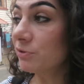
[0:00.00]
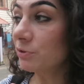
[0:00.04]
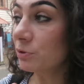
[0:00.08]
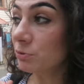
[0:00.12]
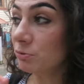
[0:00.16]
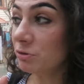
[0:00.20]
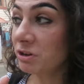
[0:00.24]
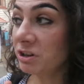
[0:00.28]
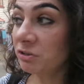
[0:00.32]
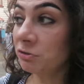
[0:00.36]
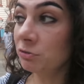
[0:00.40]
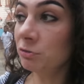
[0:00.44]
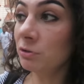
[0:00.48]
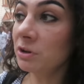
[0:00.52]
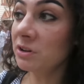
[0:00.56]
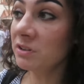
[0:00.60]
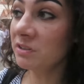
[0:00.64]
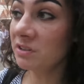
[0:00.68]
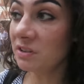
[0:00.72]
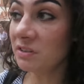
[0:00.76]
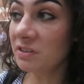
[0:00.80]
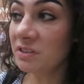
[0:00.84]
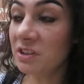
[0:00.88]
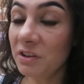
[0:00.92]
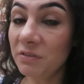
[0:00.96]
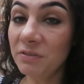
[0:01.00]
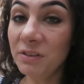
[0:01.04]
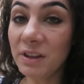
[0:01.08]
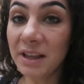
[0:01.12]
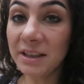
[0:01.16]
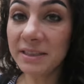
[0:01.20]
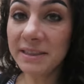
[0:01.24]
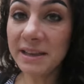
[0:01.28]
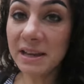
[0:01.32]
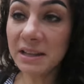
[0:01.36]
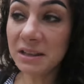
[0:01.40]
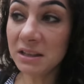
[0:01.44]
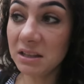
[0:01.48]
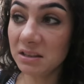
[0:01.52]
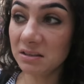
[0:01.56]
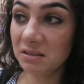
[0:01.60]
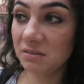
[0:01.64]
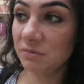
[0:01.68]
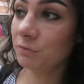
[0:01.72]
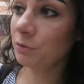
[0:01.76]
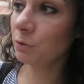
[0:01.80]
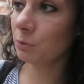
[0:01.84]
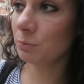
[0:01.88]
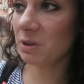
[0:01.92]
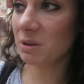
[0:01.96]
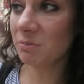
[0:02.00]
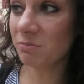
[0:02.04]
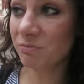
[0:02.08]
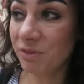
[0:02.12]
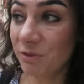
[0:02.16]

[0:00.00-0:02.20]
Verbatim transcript: for restaurants and stuff like that, it's for me,